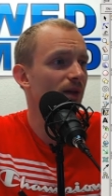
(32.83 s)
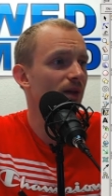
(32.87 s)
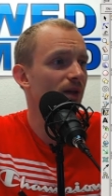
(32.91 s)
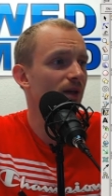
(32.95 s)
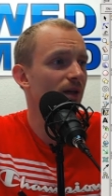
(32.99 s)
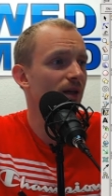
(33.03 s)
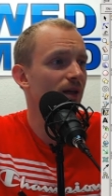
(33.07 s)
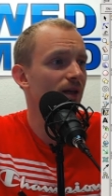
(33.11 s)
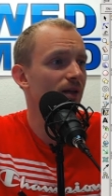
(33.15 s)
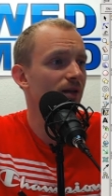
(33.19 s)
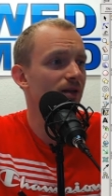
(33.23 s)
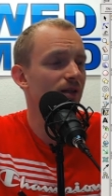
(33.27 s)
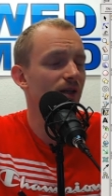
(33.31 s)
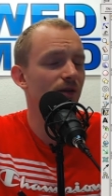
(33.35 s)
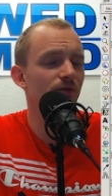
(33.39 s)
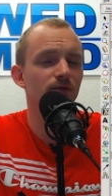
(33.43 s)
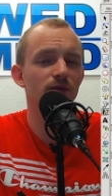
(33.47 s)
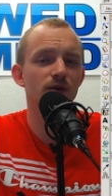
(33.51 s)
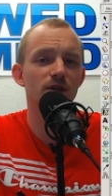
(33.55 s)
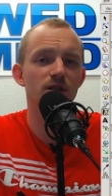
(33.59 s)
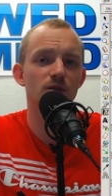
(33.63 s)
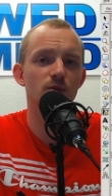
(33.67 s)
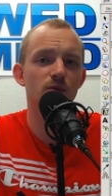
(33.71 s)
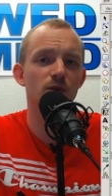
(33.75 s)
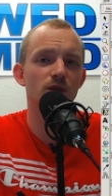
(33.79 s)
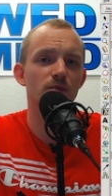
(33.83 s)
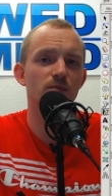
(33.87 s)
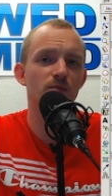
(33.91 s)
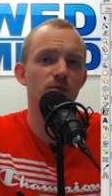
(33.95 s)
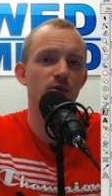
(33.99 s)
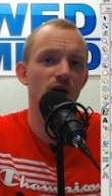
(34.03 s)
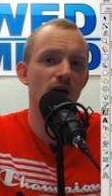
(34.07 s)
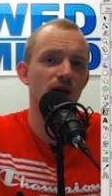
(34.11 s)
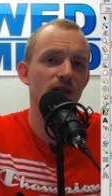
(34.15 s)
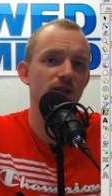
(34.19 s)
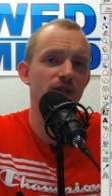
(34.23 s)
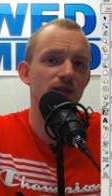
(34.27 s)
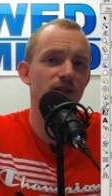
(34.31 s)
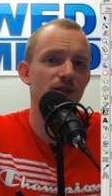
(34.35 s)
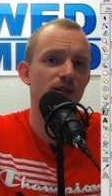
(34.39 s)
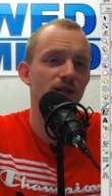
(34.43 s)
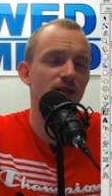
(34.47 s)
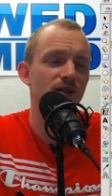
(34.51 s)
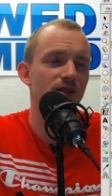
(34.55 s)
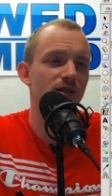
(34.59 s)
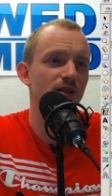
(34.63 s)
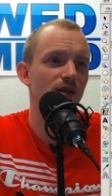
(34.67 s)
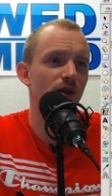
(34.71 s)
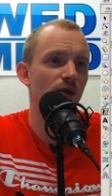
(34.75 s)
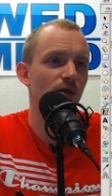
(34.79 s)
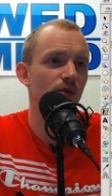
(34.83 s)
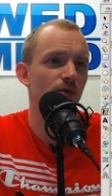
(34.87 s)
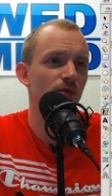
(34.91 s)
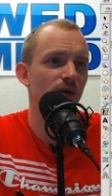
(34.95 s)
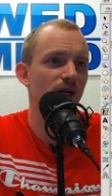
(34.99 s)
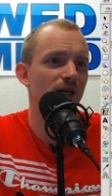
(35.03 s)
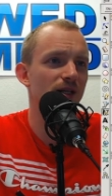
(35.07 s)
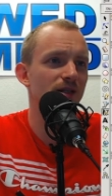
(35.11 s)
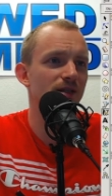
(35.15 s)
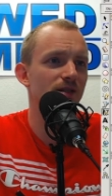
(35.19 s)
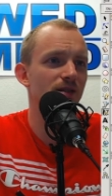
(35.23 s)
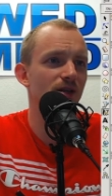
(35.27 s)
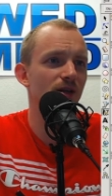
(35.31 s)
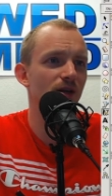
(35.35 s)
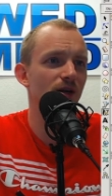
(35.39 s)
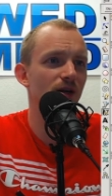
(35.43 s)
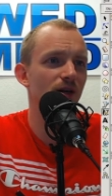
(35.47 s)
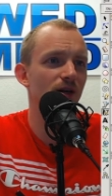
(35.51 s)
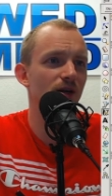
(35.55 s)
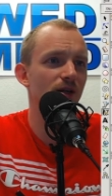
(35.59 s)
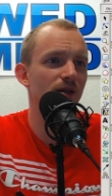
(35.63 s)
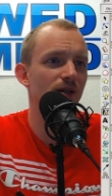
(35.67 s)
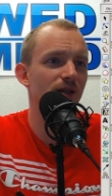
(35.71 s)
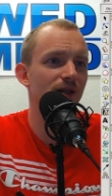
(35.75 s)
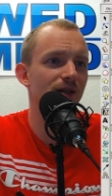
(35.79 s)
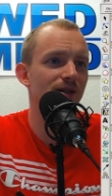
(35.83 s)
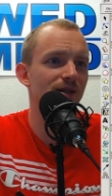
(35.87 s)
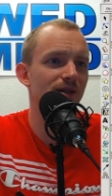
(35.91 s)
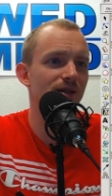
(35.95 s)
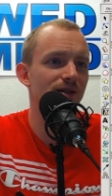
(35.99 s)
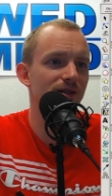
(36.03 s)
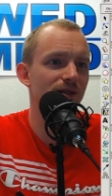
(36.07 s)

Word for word: in difference with processes, threads exist in the